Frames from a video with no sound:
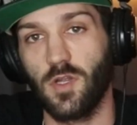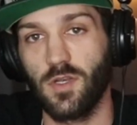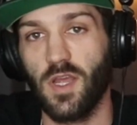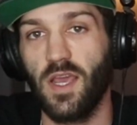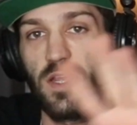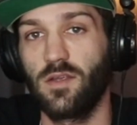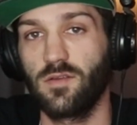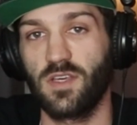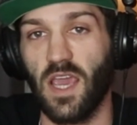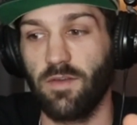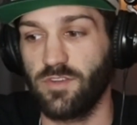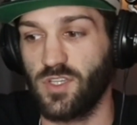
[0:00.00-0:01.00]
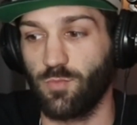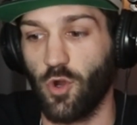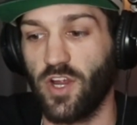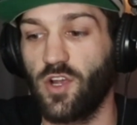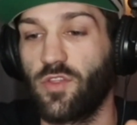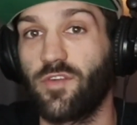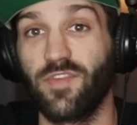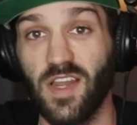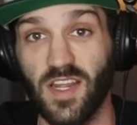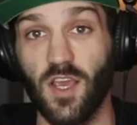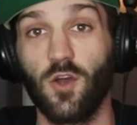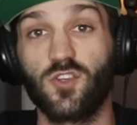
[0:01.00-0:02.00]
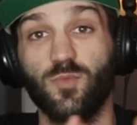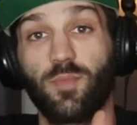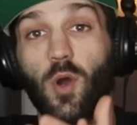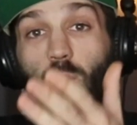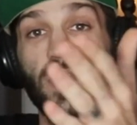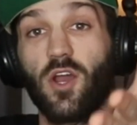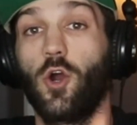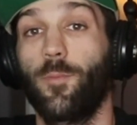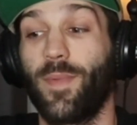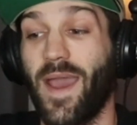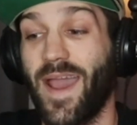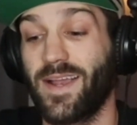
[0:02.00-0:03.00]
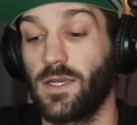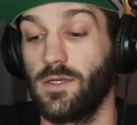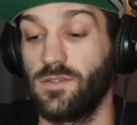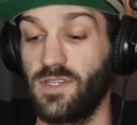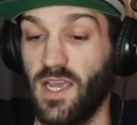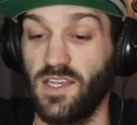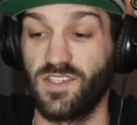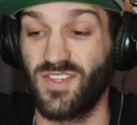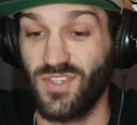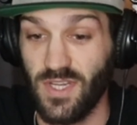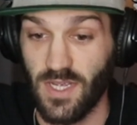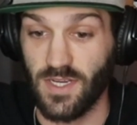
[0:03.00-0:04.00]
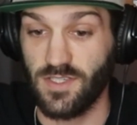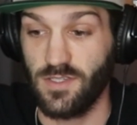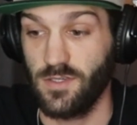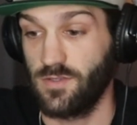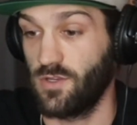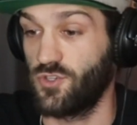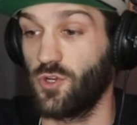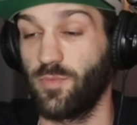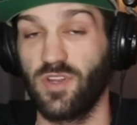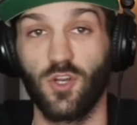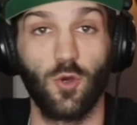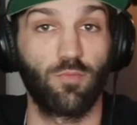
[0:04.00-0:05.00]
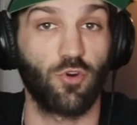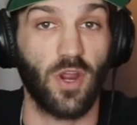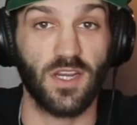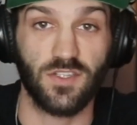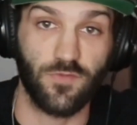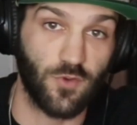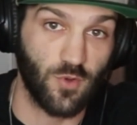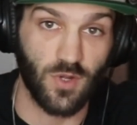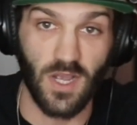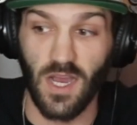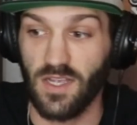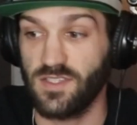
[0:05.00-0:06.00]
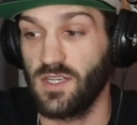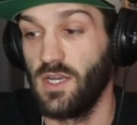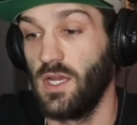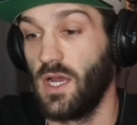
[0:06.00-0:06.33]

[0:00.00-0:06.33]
Sunday, gave us a break on the videos, but we are back day six. There should be no breaks for you guys.